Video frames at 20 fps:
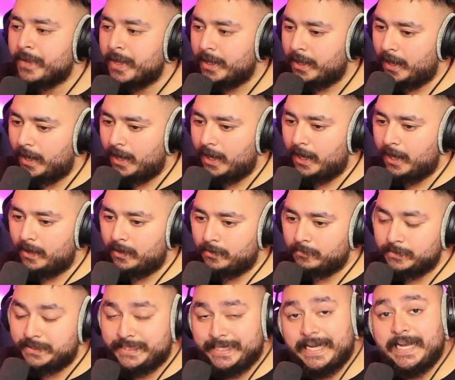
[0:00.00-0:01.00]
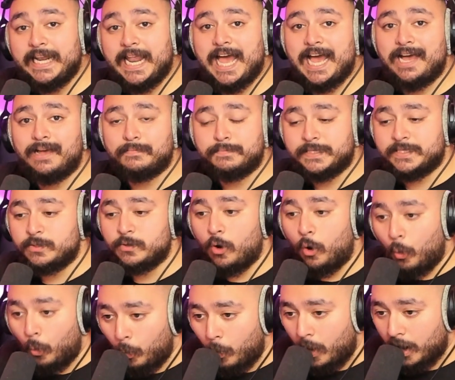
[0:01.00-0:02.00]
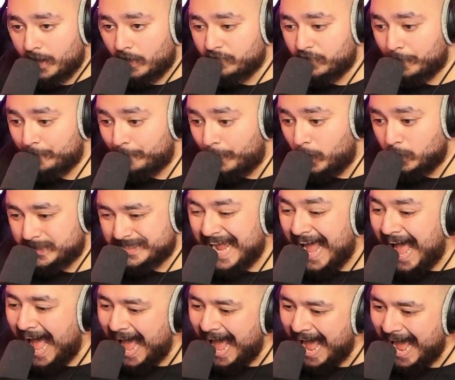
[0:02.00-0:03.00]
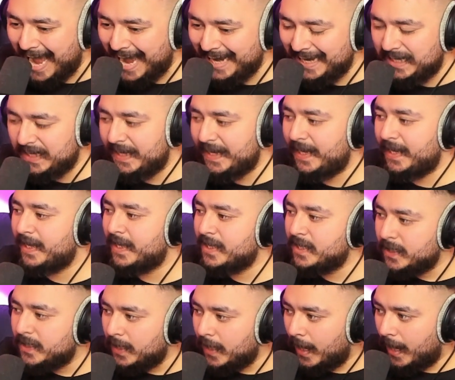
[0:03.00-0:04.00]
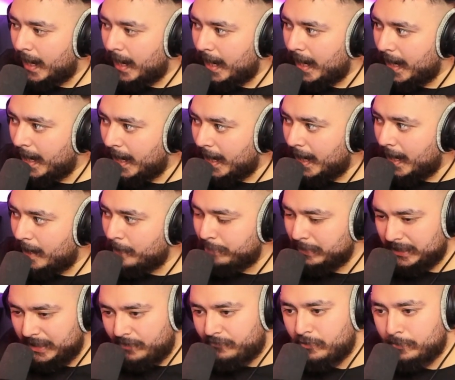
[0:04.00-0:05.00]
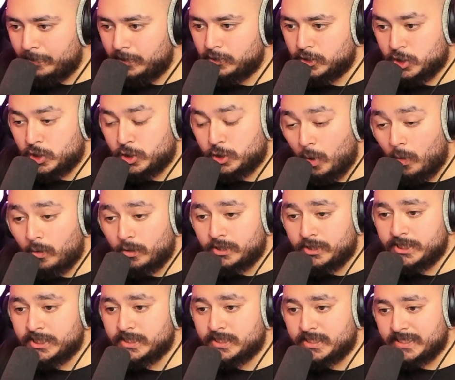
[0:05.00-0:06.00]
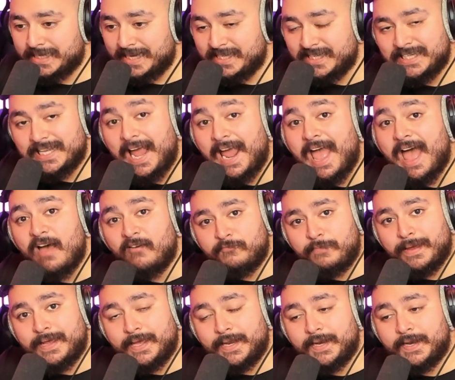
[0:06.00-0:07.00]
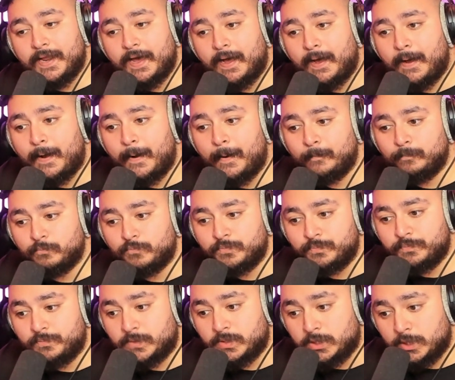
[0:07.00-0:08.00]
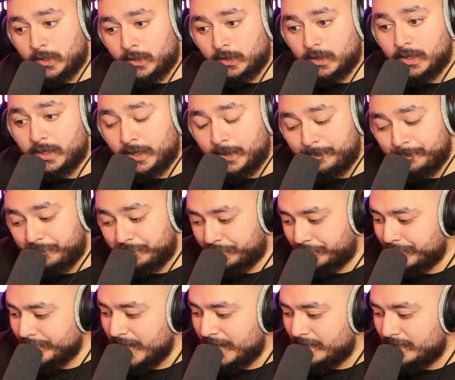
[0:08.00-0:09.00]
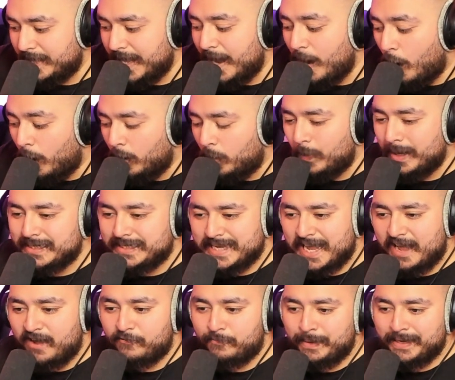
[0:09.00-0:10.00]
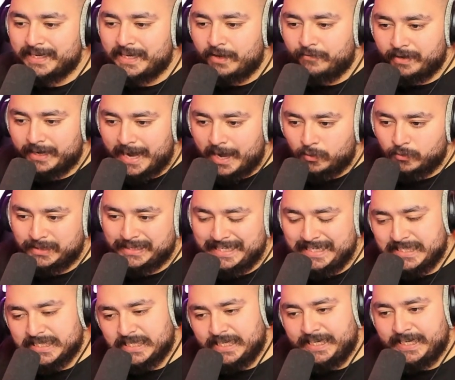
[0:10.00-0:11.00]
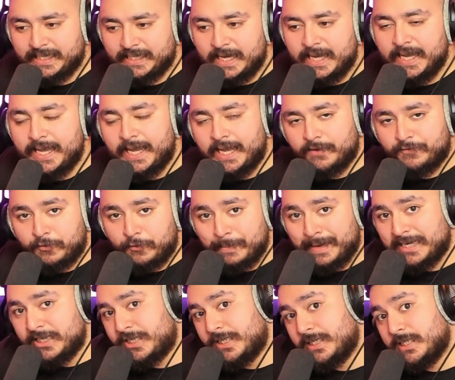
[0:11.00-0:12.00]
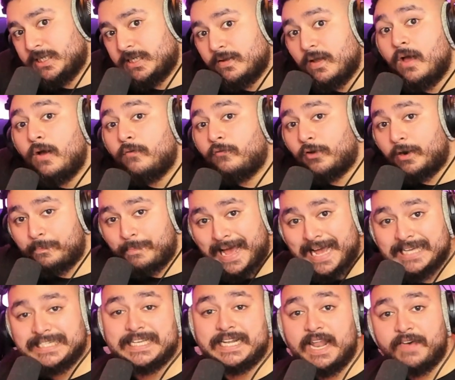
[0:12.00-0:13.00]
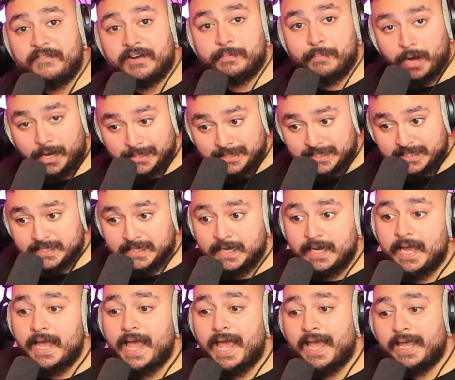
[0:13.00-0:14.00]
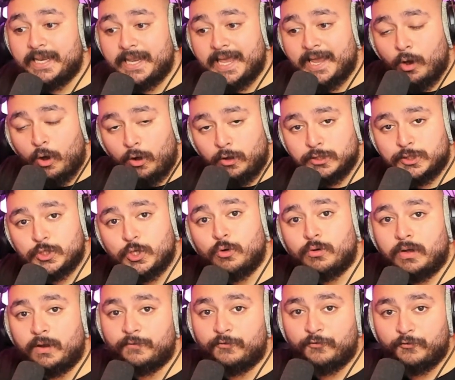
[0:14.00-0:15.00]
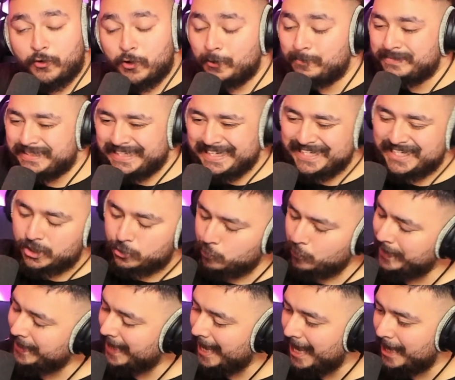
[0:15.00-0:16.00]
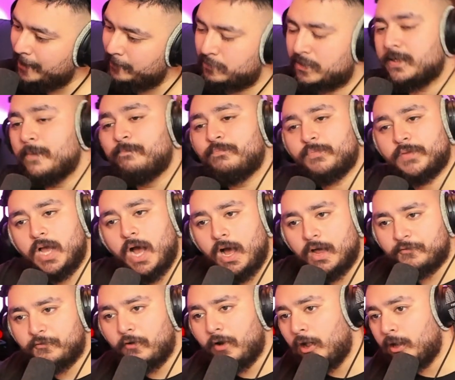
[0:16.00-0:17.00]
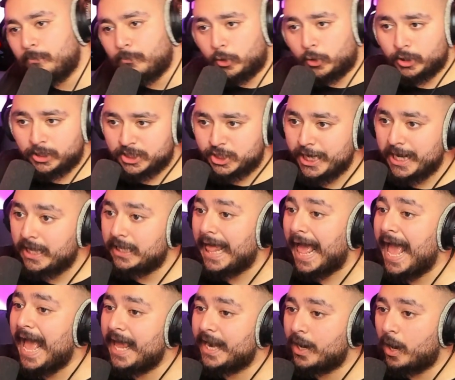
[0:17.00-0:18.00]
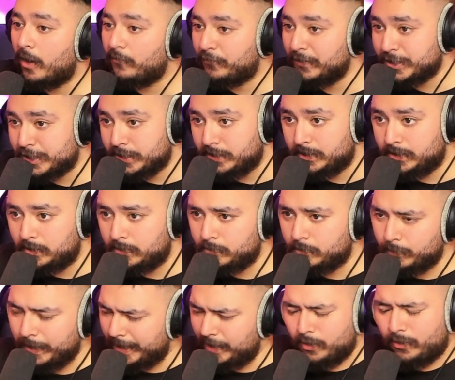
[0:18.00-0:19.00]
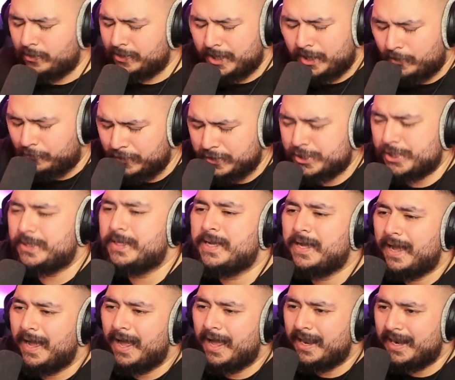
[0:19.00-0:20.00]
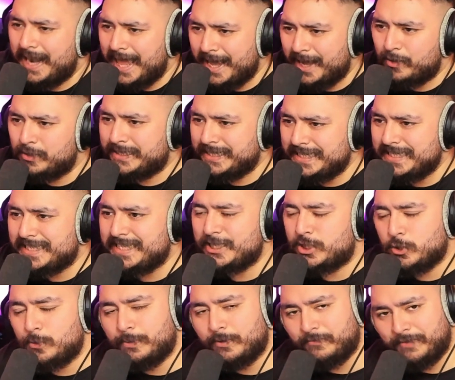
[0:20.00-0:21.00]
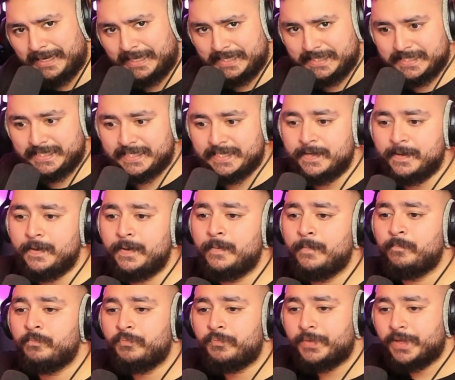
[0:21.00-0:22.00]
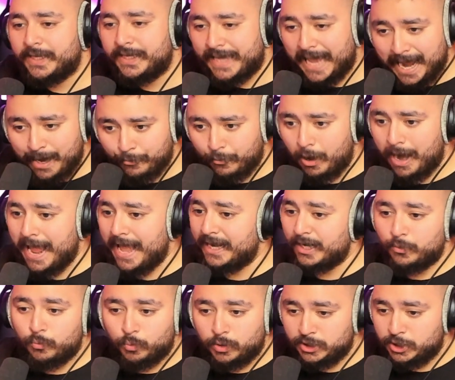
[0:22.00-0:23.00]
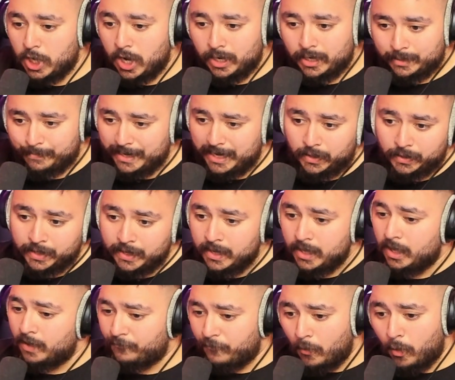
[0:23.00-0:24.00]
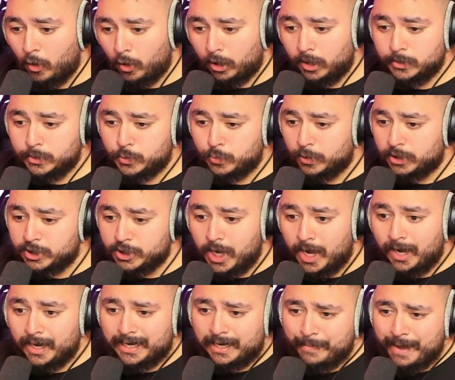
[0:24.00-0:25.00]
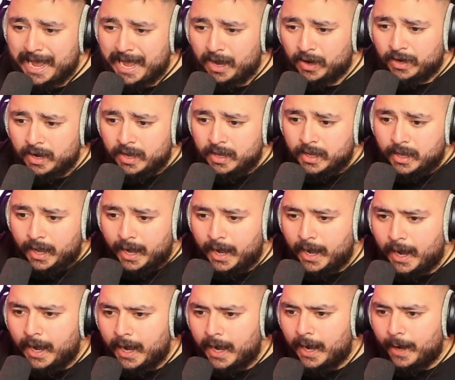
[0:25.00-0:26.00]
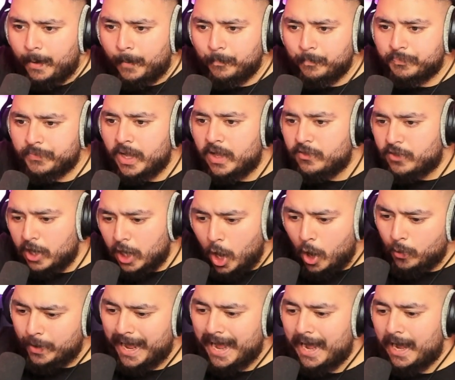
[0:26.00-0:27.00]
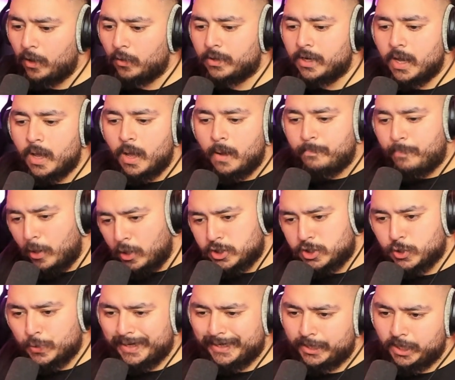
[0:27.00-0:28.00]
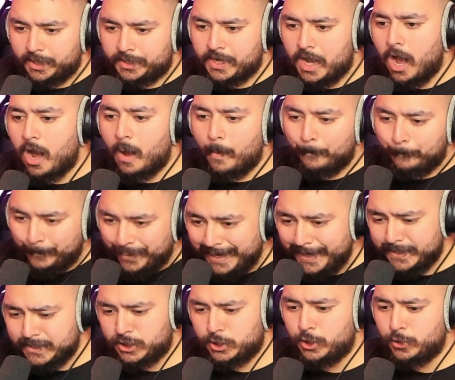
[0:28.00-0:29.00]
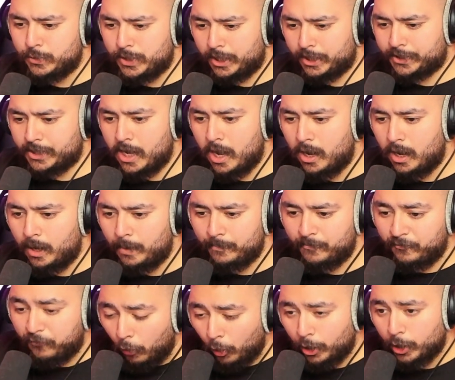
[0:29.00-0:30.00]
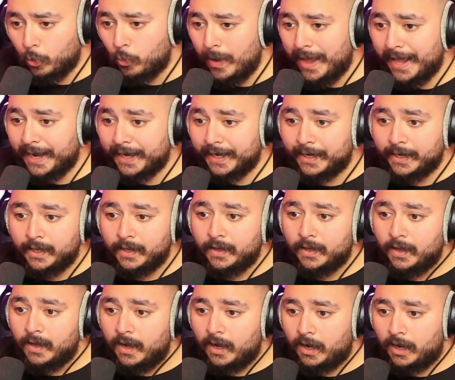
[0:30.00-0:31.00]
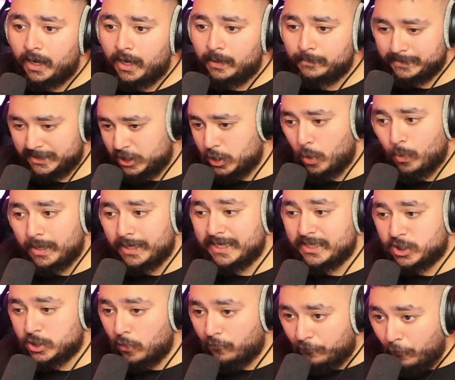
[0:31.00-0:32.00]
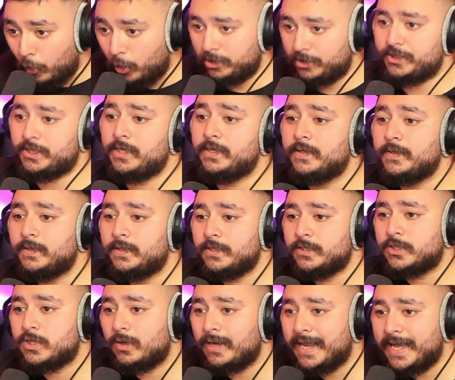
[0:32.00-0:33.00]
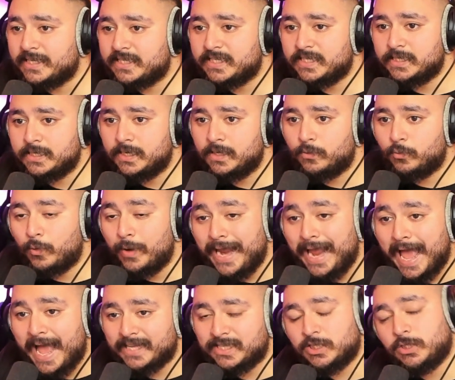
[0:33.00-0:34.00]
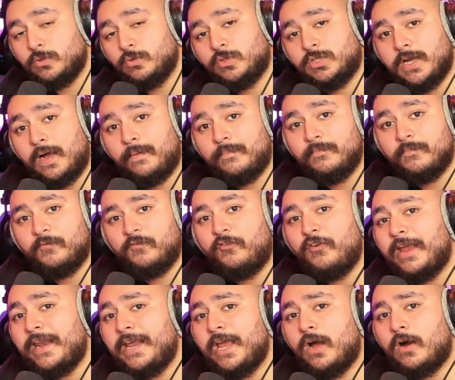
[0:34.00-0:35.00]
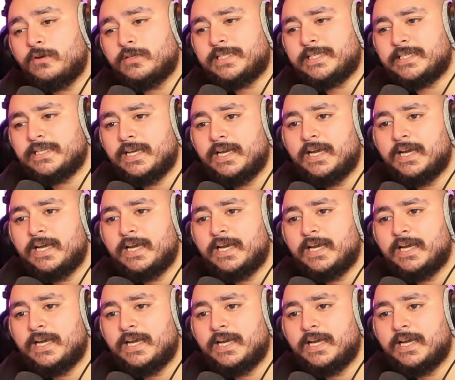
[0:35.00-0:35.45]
Um, Dealabs, one of the most highly uh, believable source since they have been um, talk, um, they always have been giving out these leaked informations for the past 11 months and they also confirmed these three games godfall mortal shell and official wait uh, not official uh, lego dc super villains Game Rant. we're talking about fours we're talking about um, the loadout pushsquare.com psu.com for the win um, and so on and so forth so let's react to some videos